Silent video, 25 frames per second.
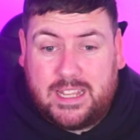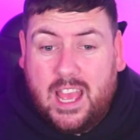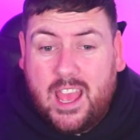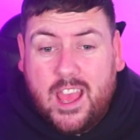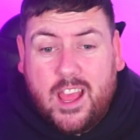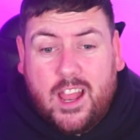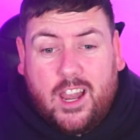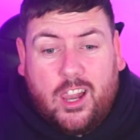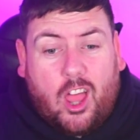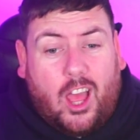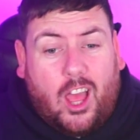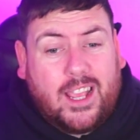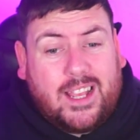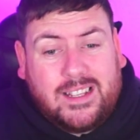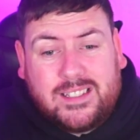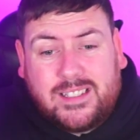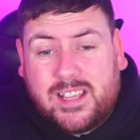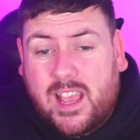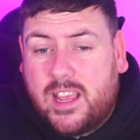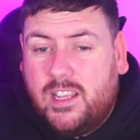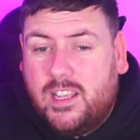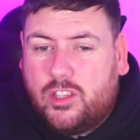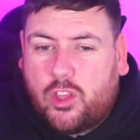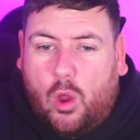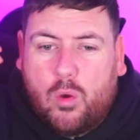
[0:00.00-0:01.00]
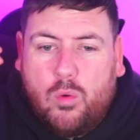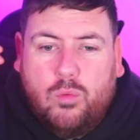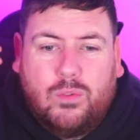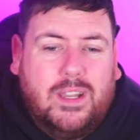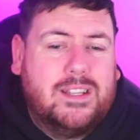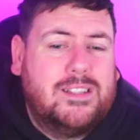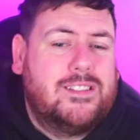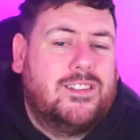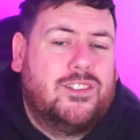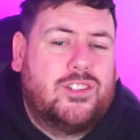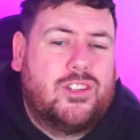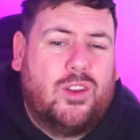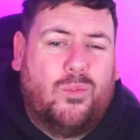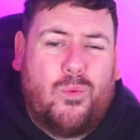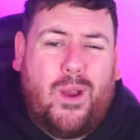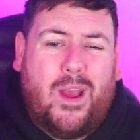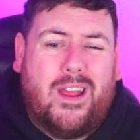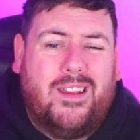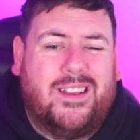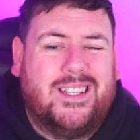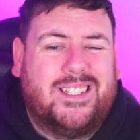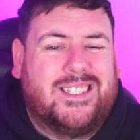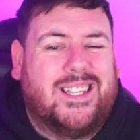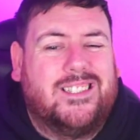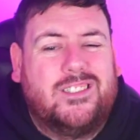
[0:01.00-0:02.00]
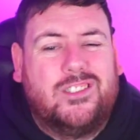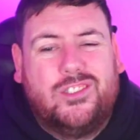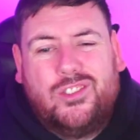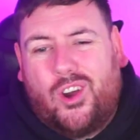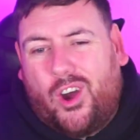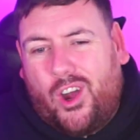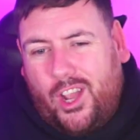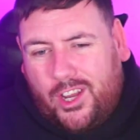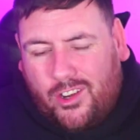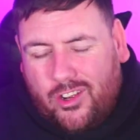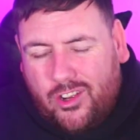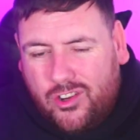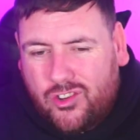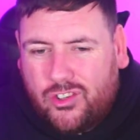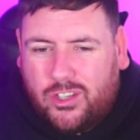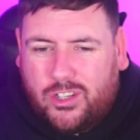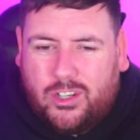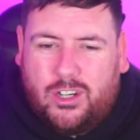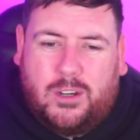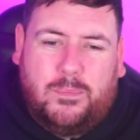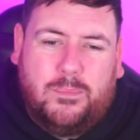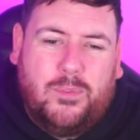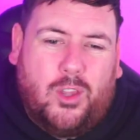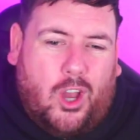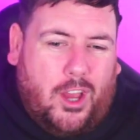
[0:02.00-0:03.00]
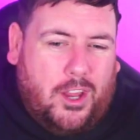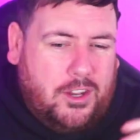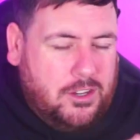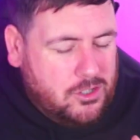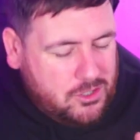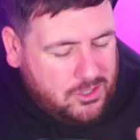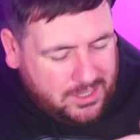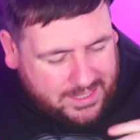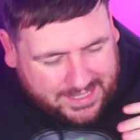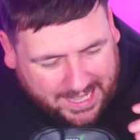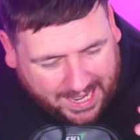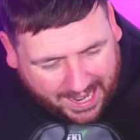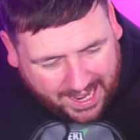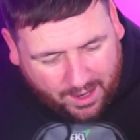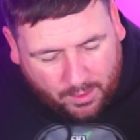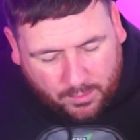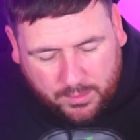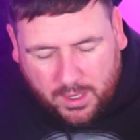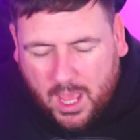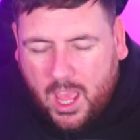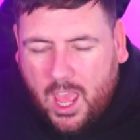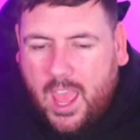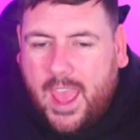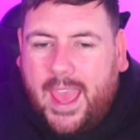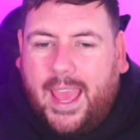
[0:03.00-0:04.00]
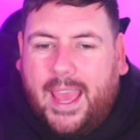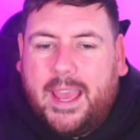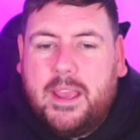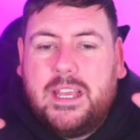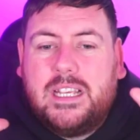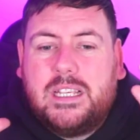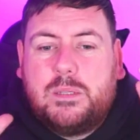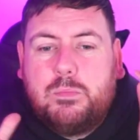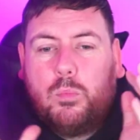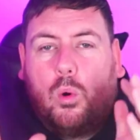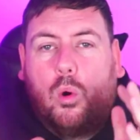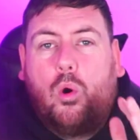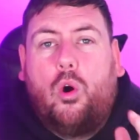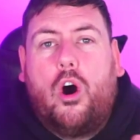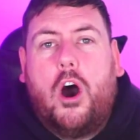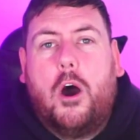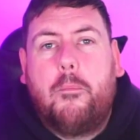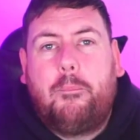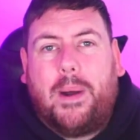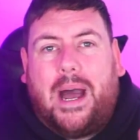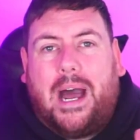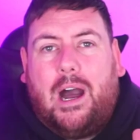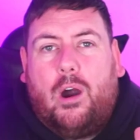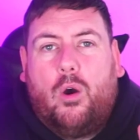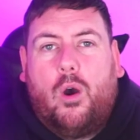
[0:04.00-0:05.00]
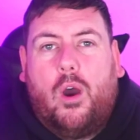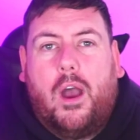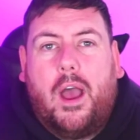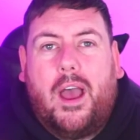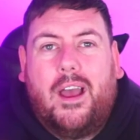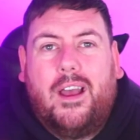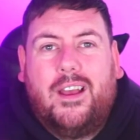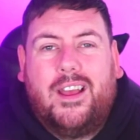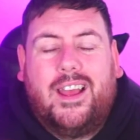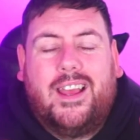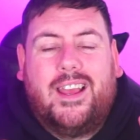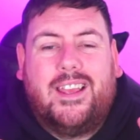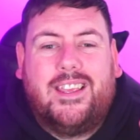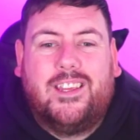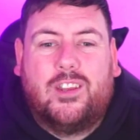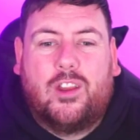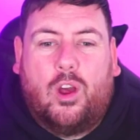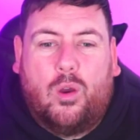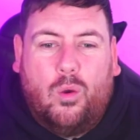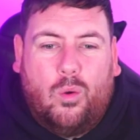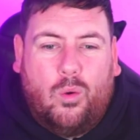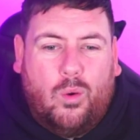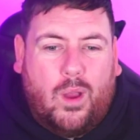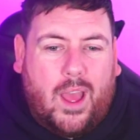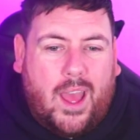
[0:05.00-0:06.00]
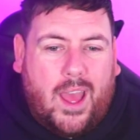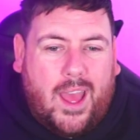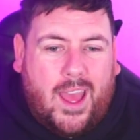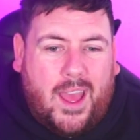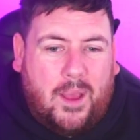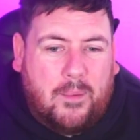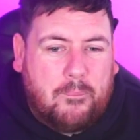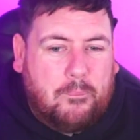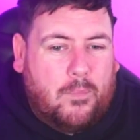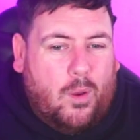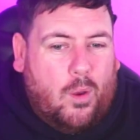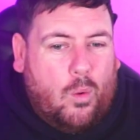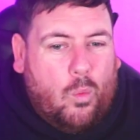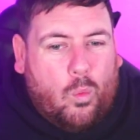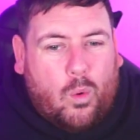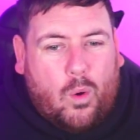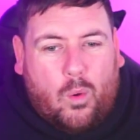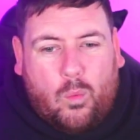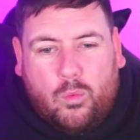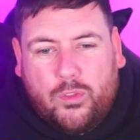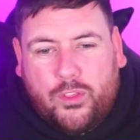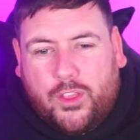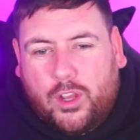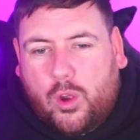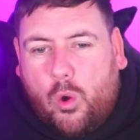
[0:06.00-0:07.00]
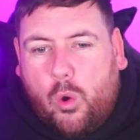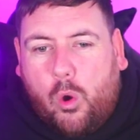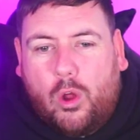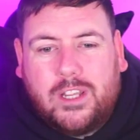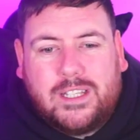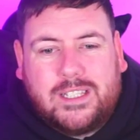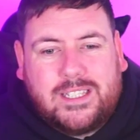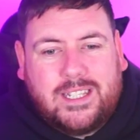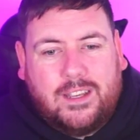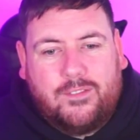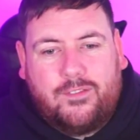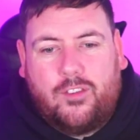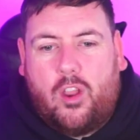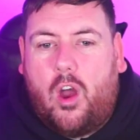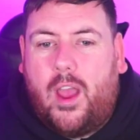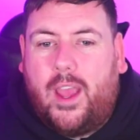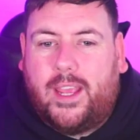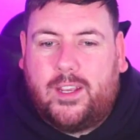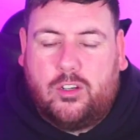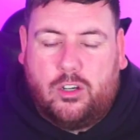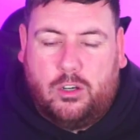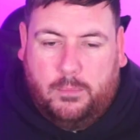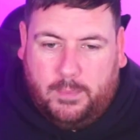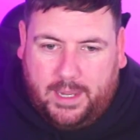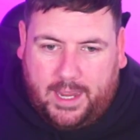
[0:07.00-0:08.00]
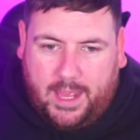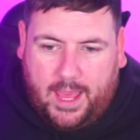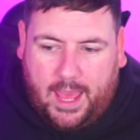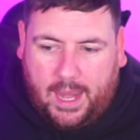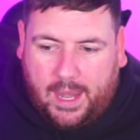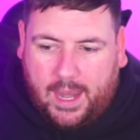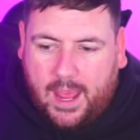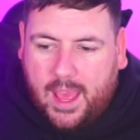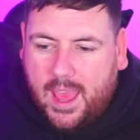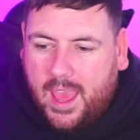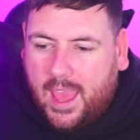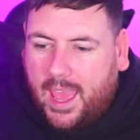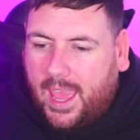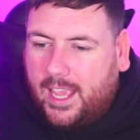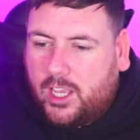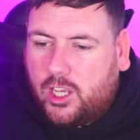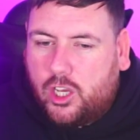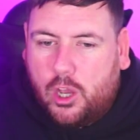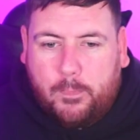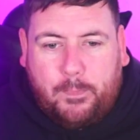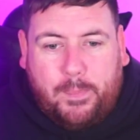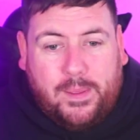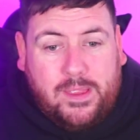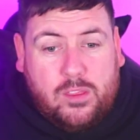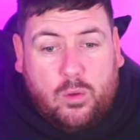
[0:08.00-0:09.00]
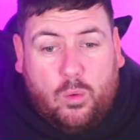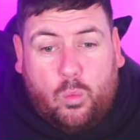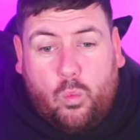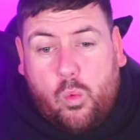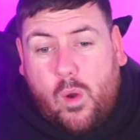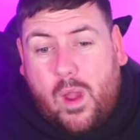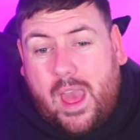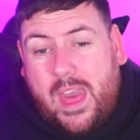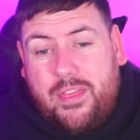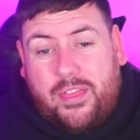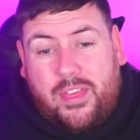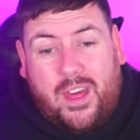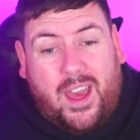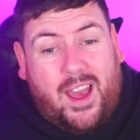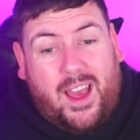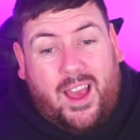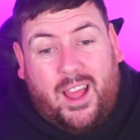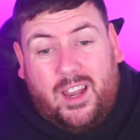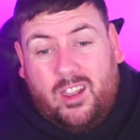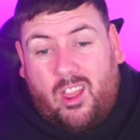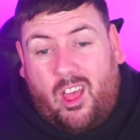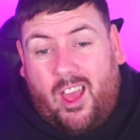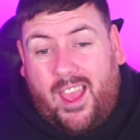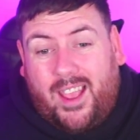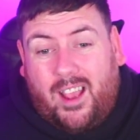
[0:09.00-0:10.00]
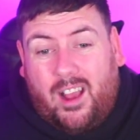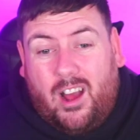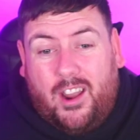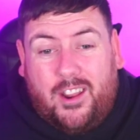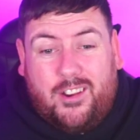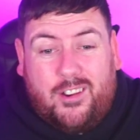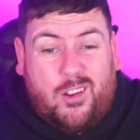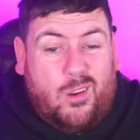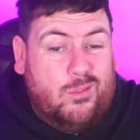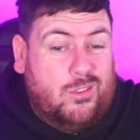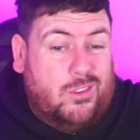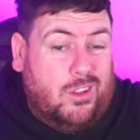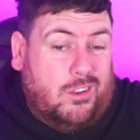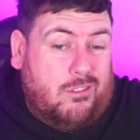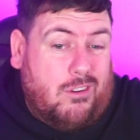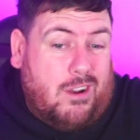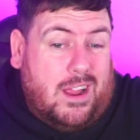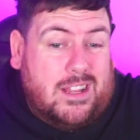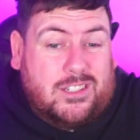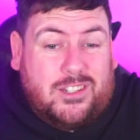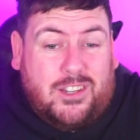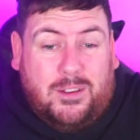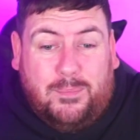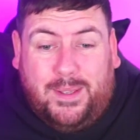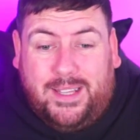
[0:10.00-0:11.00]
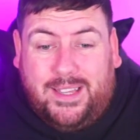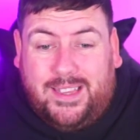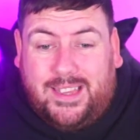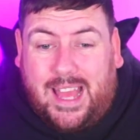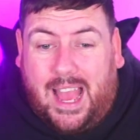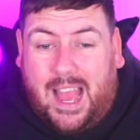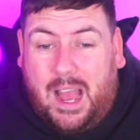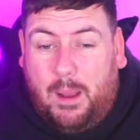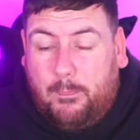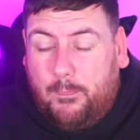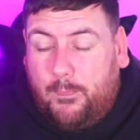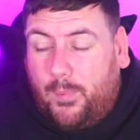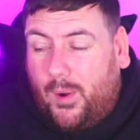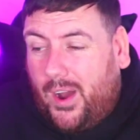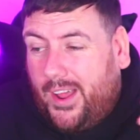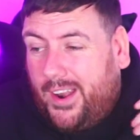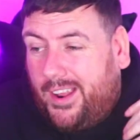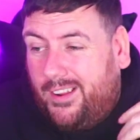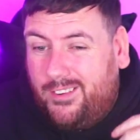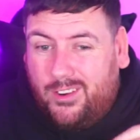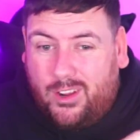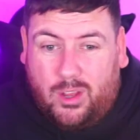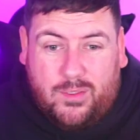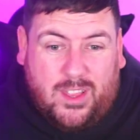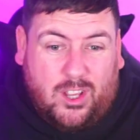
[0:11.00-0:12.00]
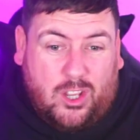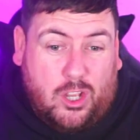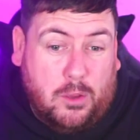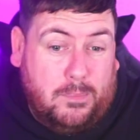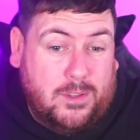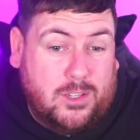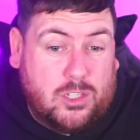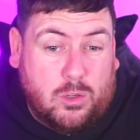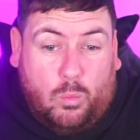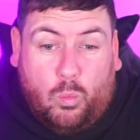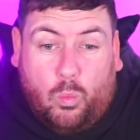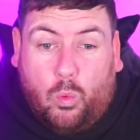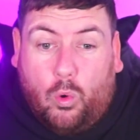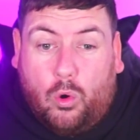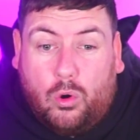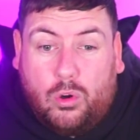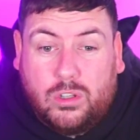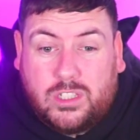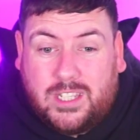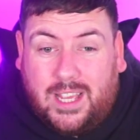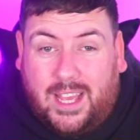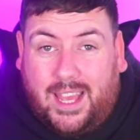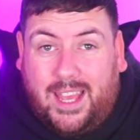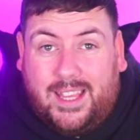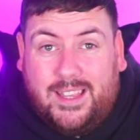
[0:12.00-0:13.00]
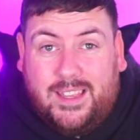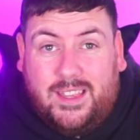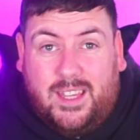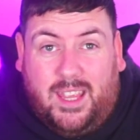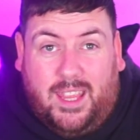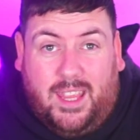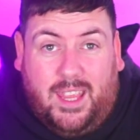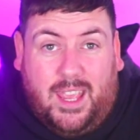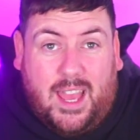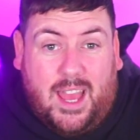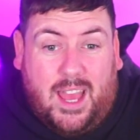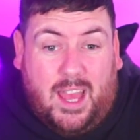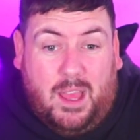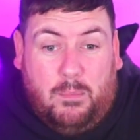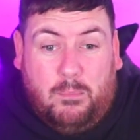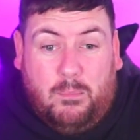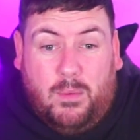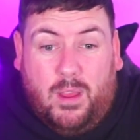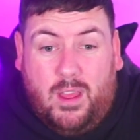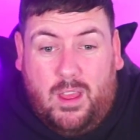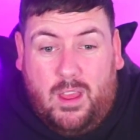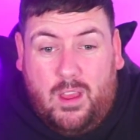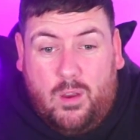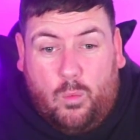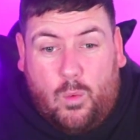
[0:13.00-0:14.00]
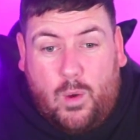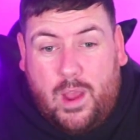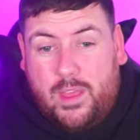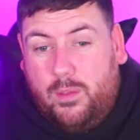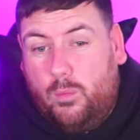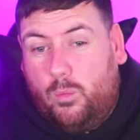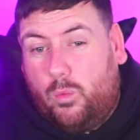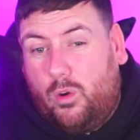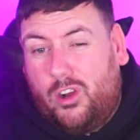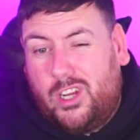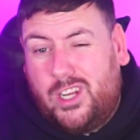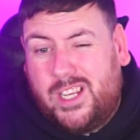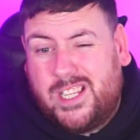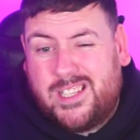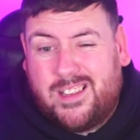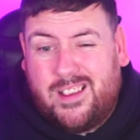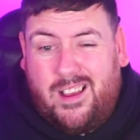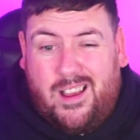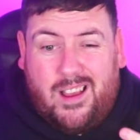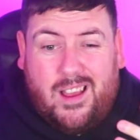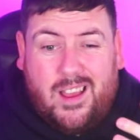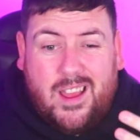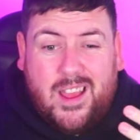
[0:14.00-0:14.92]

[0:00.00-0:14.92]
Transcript: Like I say, don't listen to where it says 900 up 900 down. It's more about the quality of line coming in. It could be the weather, like I don't know, the grass could be damp, I don't know, there could be some water in the where the wires are.